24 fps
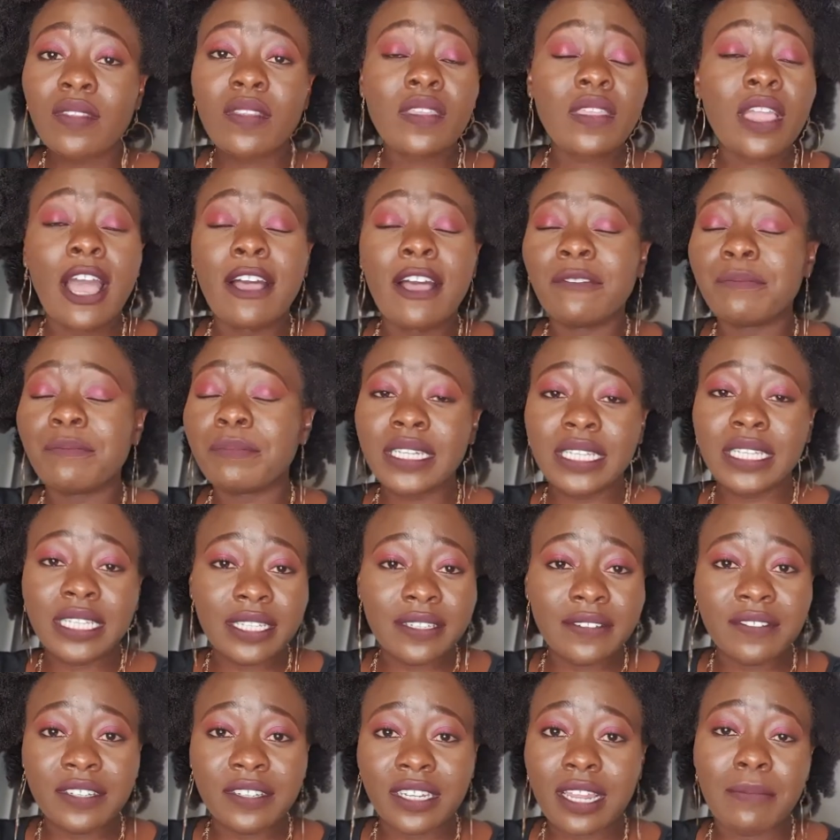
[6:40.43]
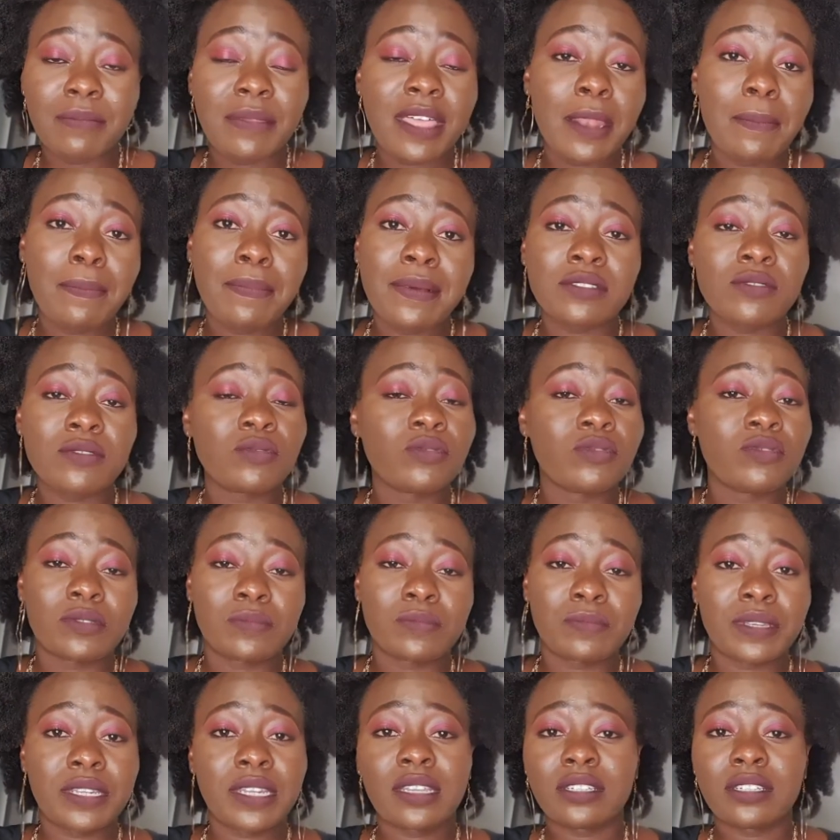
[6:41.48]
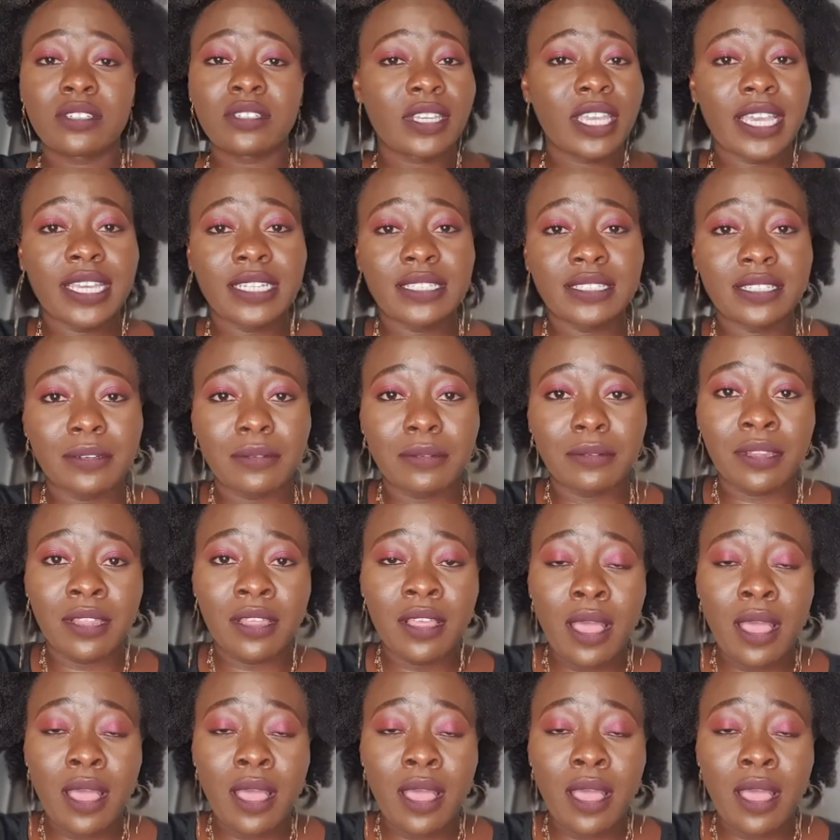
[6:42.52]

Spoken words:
I've been given. I'm that person who's been educated.